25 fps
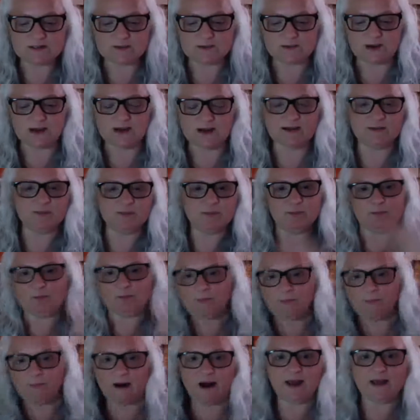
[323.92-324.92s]
the one
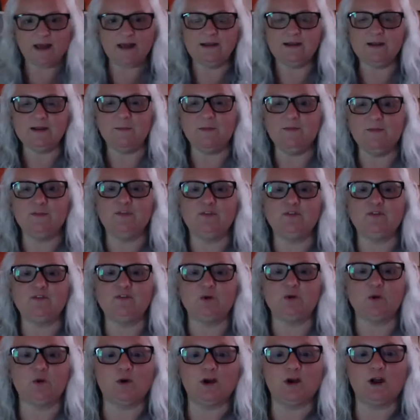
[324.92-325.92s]
buying the
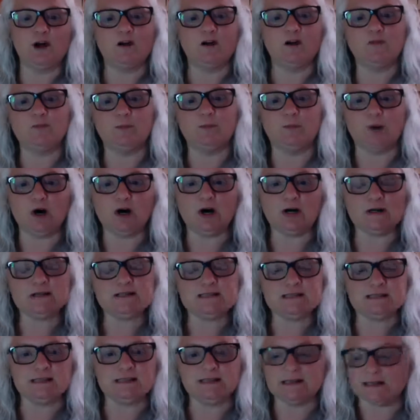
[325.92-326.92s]
store out
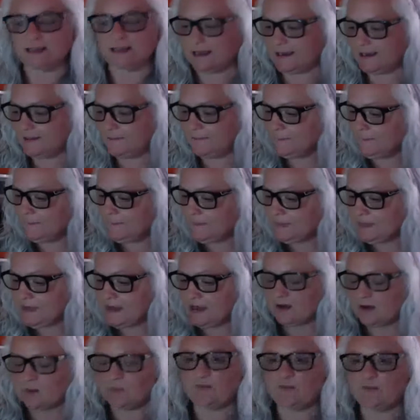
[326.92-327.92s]
Boxing Day
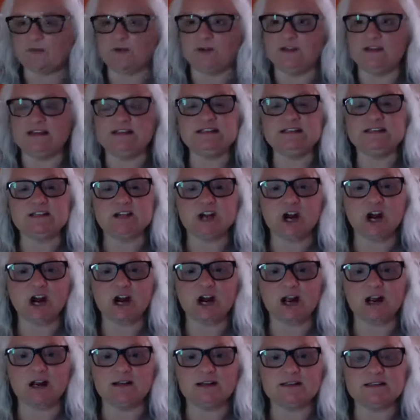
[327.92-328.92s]
for these
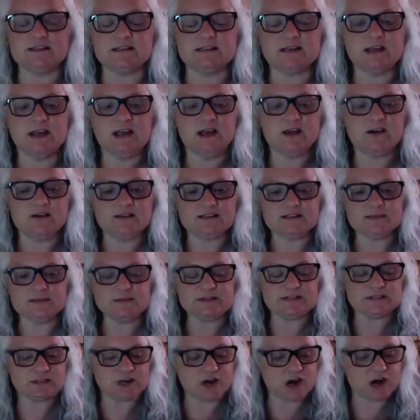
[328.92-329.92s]
cards,
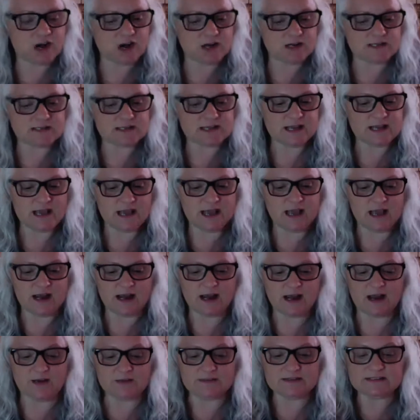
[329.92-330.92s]
Christmas cards. And
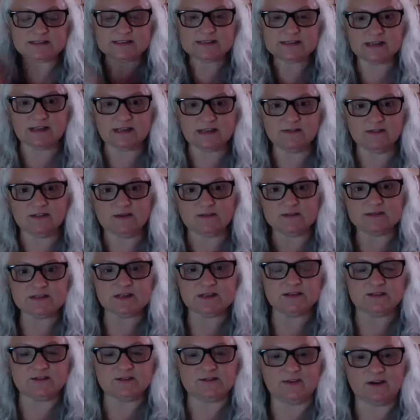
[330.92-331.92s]
I would save them
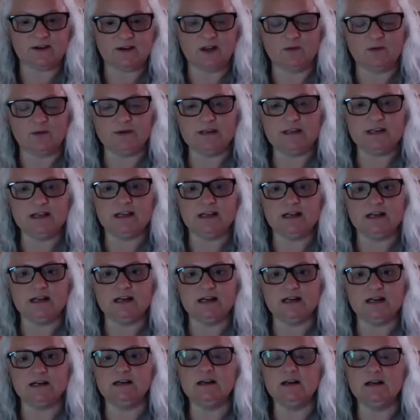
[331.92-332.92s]
till the following
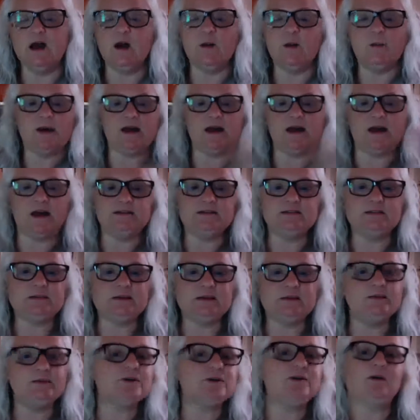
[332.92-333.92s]
year. My
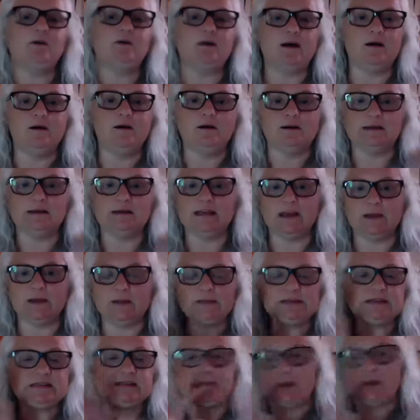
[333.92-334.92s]
husband would go out and get
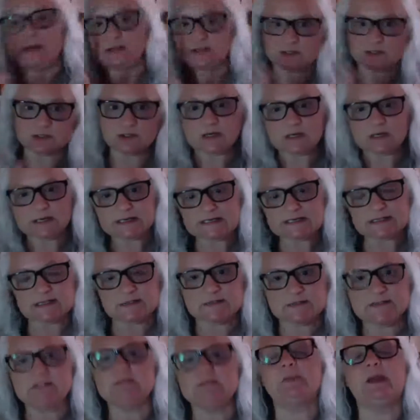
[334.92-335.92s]
me special
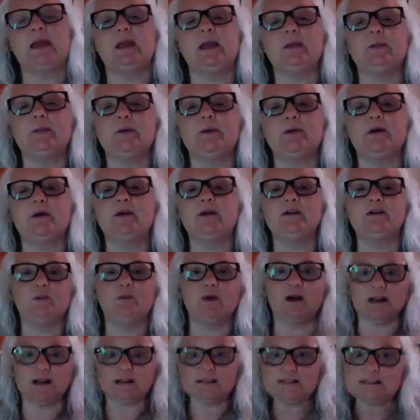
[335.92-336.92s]
Christmas paper
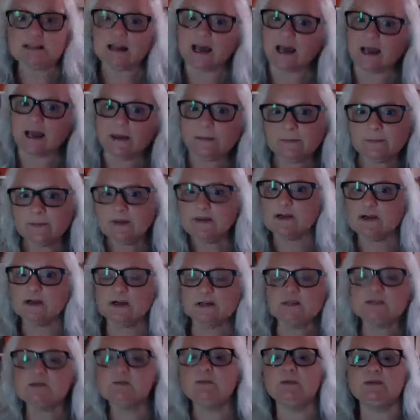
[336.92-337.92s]
where I type my
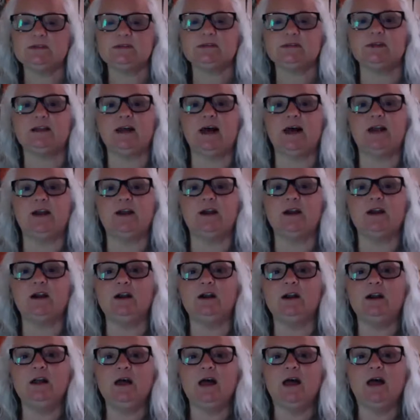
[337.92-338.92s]
Christmas
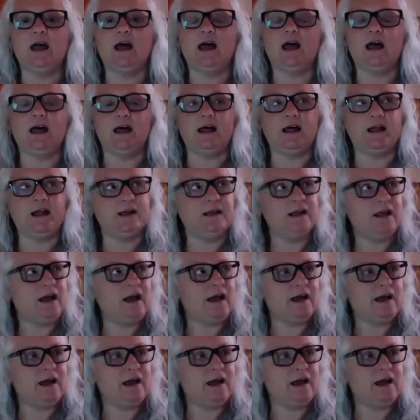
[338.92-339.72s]
letter and